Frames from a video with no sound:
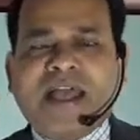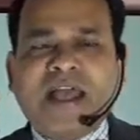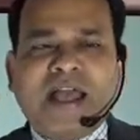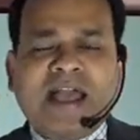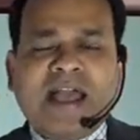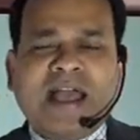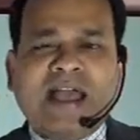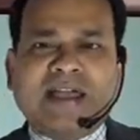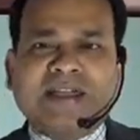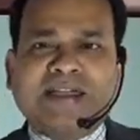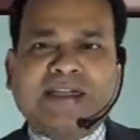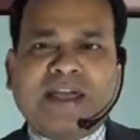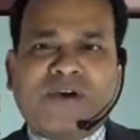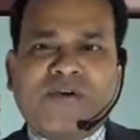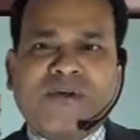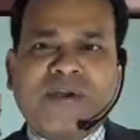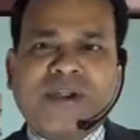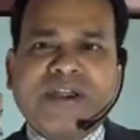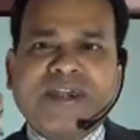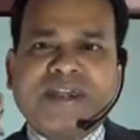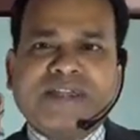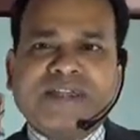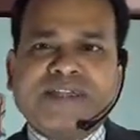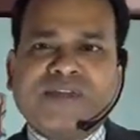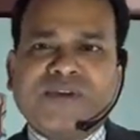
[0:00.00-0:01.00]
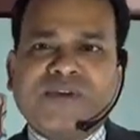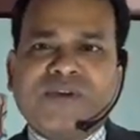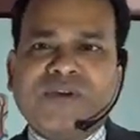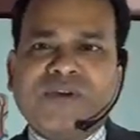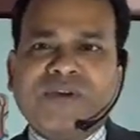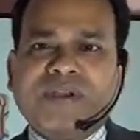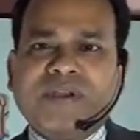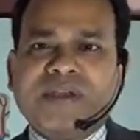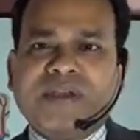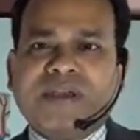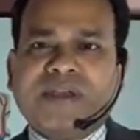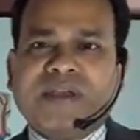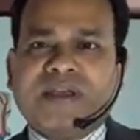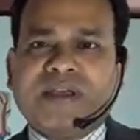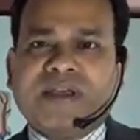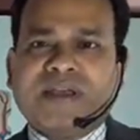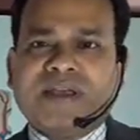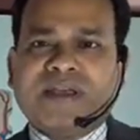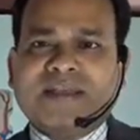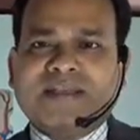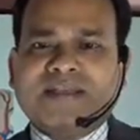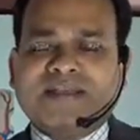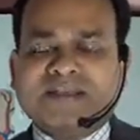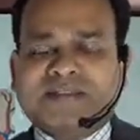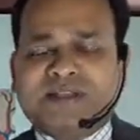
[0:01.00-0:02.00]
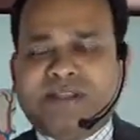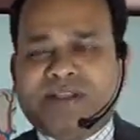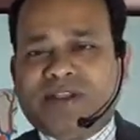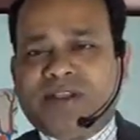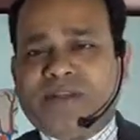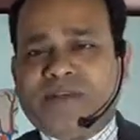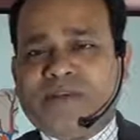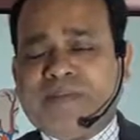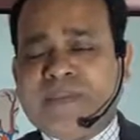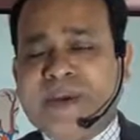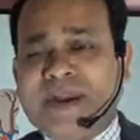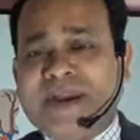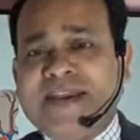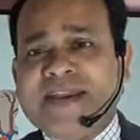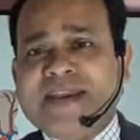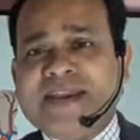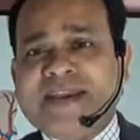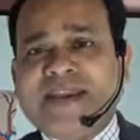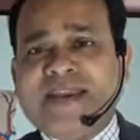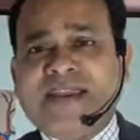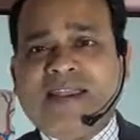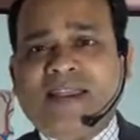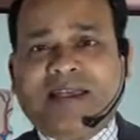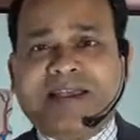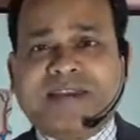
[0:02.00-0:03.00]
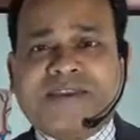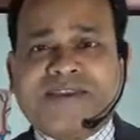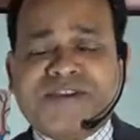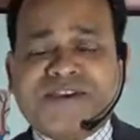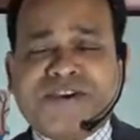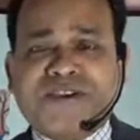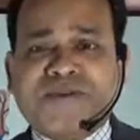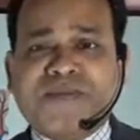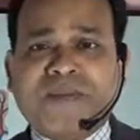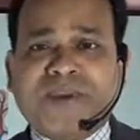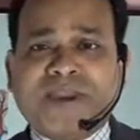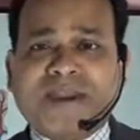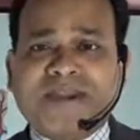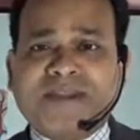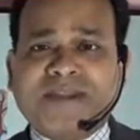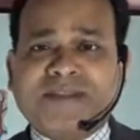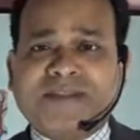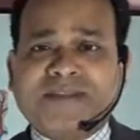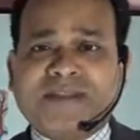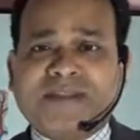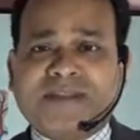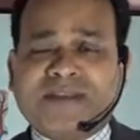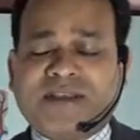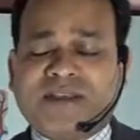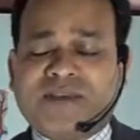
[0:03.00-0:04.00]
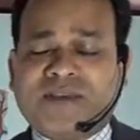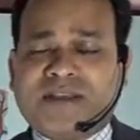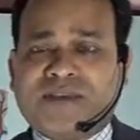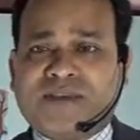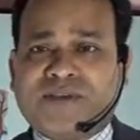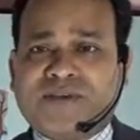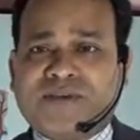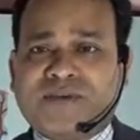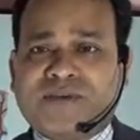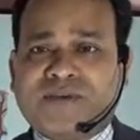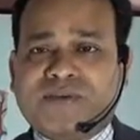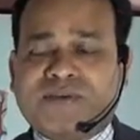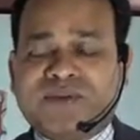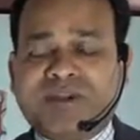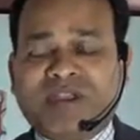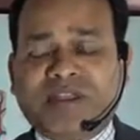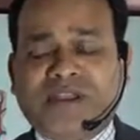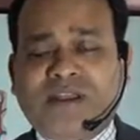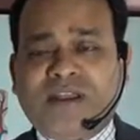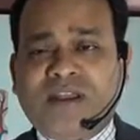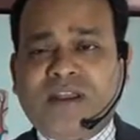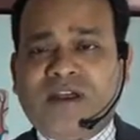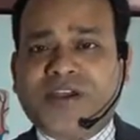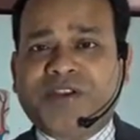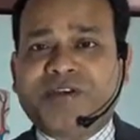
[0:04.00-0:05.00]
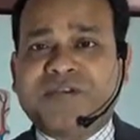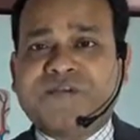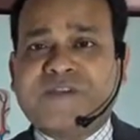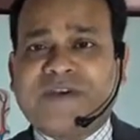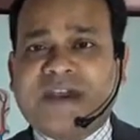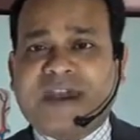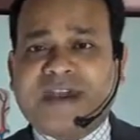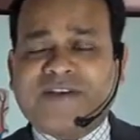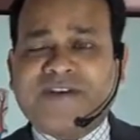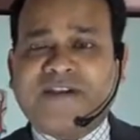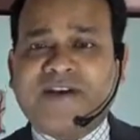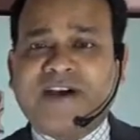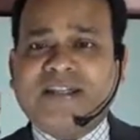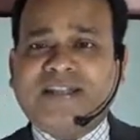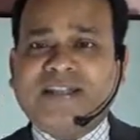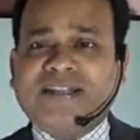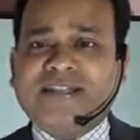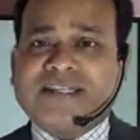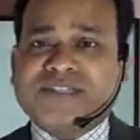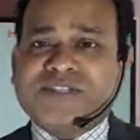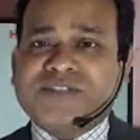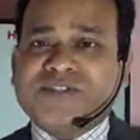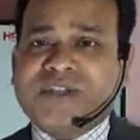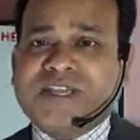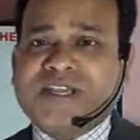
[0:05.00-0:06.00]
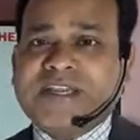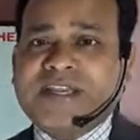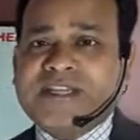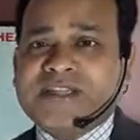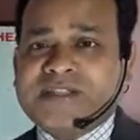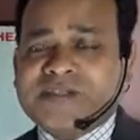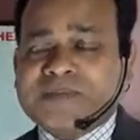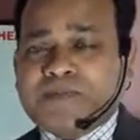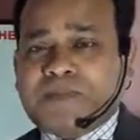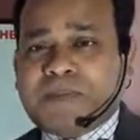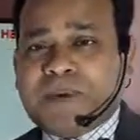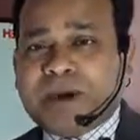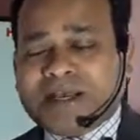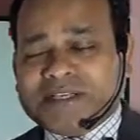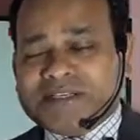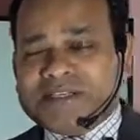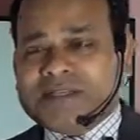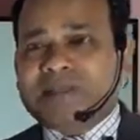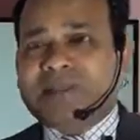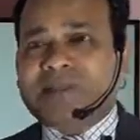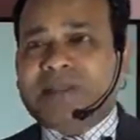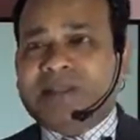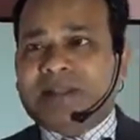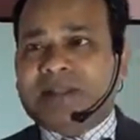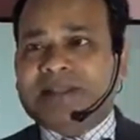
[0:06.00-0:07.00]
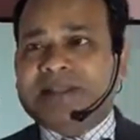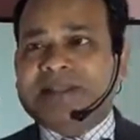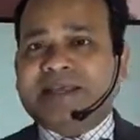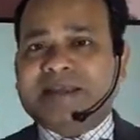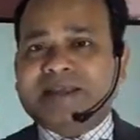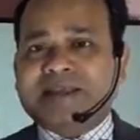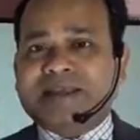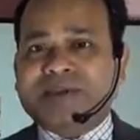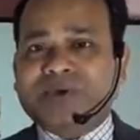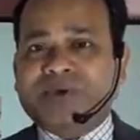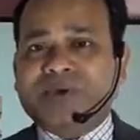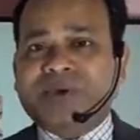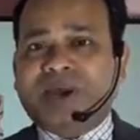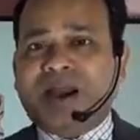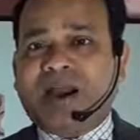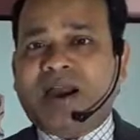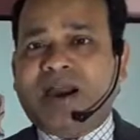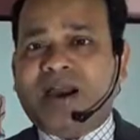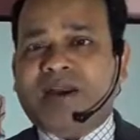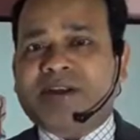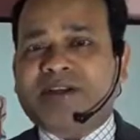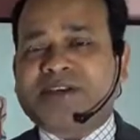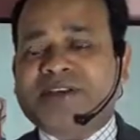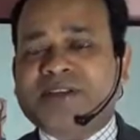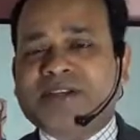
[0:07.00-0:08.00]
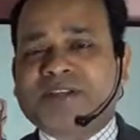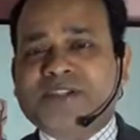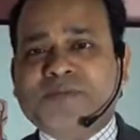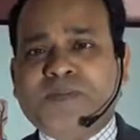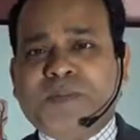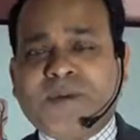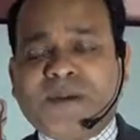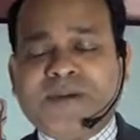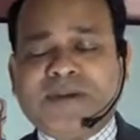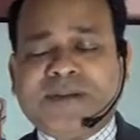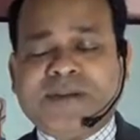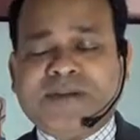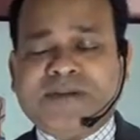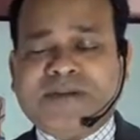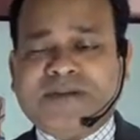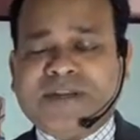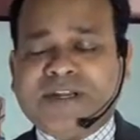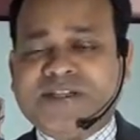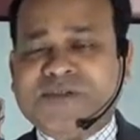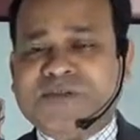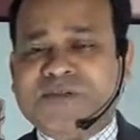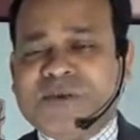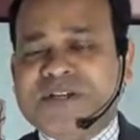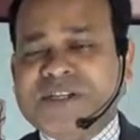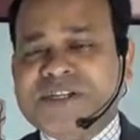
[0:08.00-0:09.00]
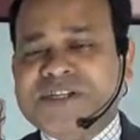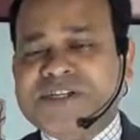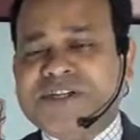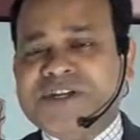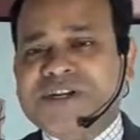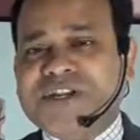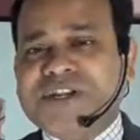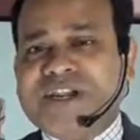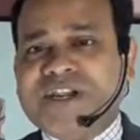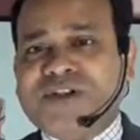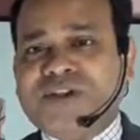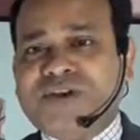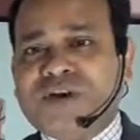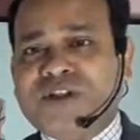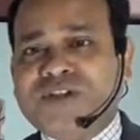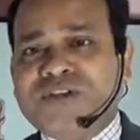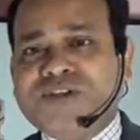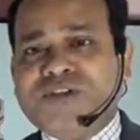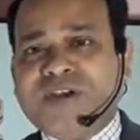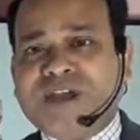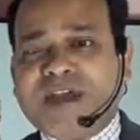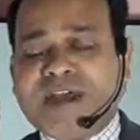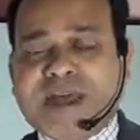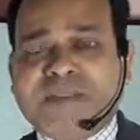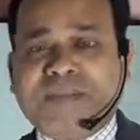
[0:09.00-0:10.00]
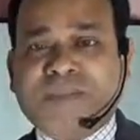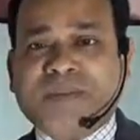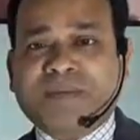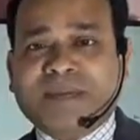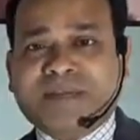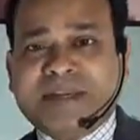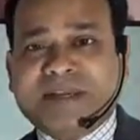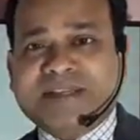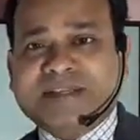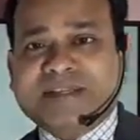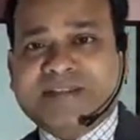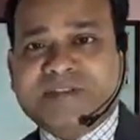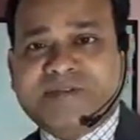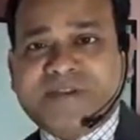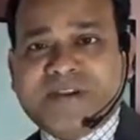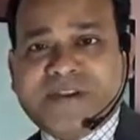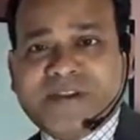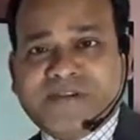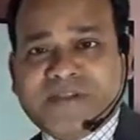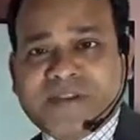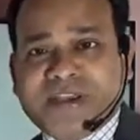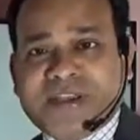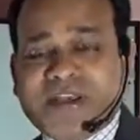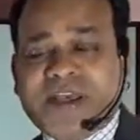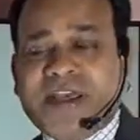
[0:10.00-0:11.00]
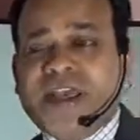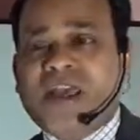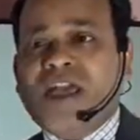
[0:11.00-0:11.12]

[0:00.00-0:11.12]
And nowadays, the medical treatment is doing a lot of advances. So it is possible that heart transplantation can also happen, but it is a very very